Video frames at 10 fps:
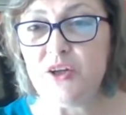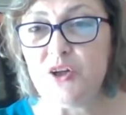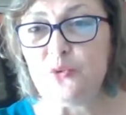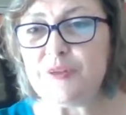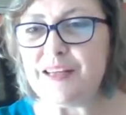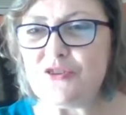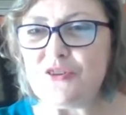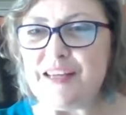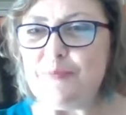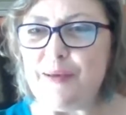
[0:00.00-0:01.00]
What
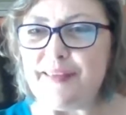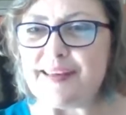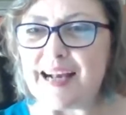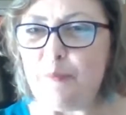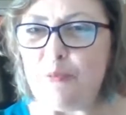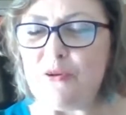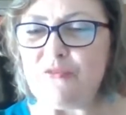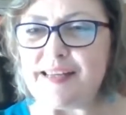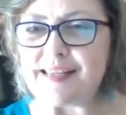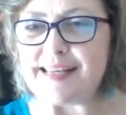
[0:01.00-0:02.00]
intrigued me that a couple of
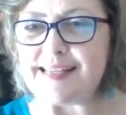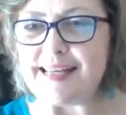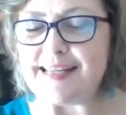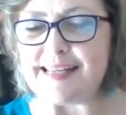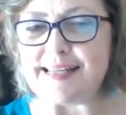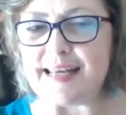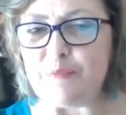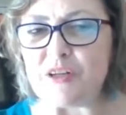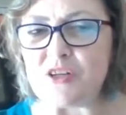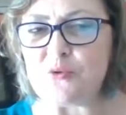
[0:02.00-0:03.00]
these consensus
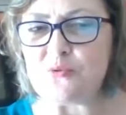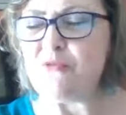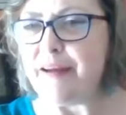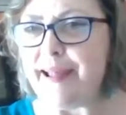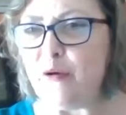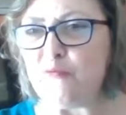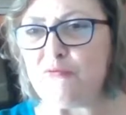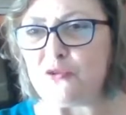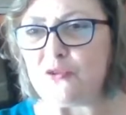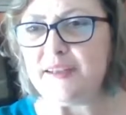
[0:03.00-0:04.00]
statements, which were very
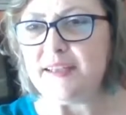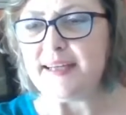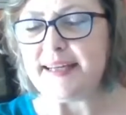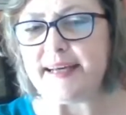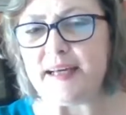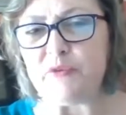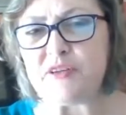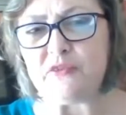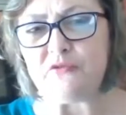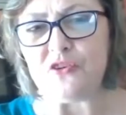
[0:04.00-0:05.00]
helpful,
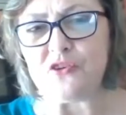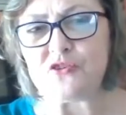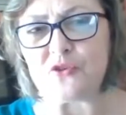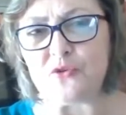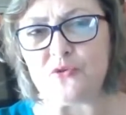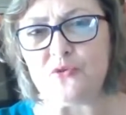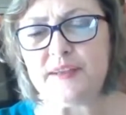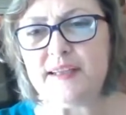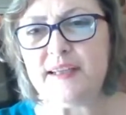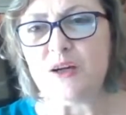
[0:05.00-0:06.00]
written a few years ago,
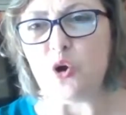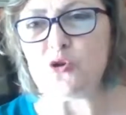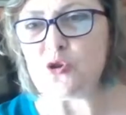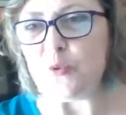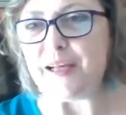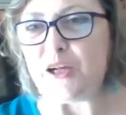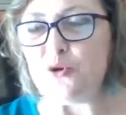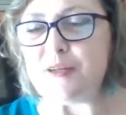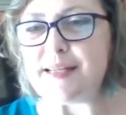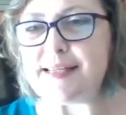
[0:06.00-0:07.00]
also
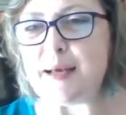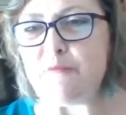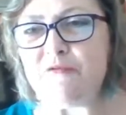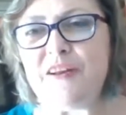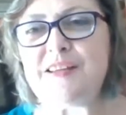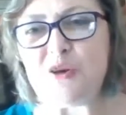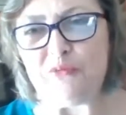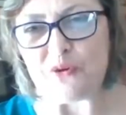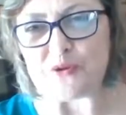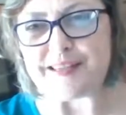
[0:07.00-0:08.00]
included some
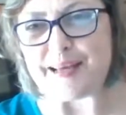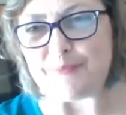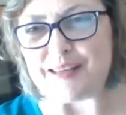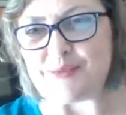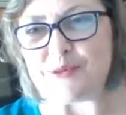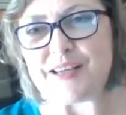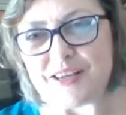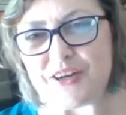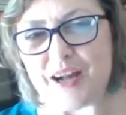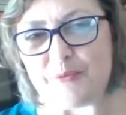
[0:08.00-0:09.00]
philosophical statements, which I
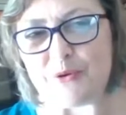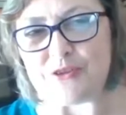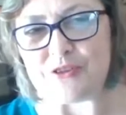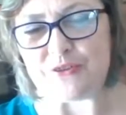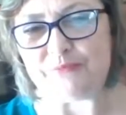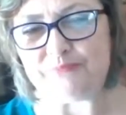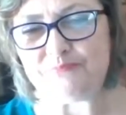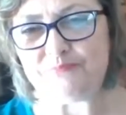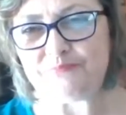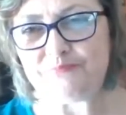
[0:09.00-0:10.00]
shall come on to.
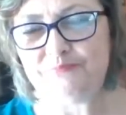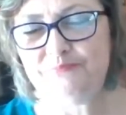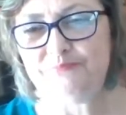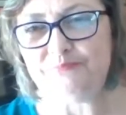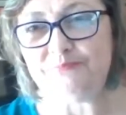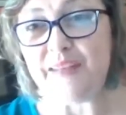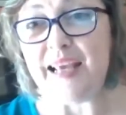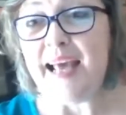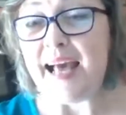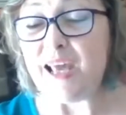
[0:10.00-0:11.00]

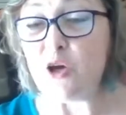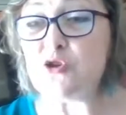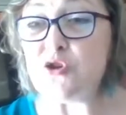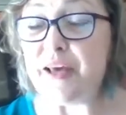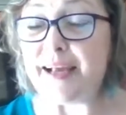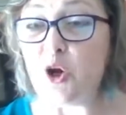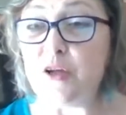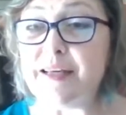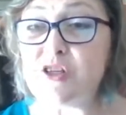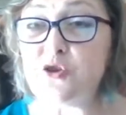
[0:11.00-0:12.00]
I also thank
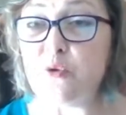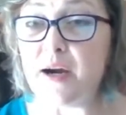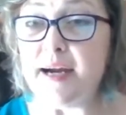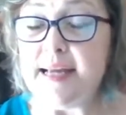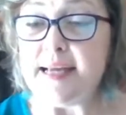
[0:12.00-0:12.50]
colleagues who are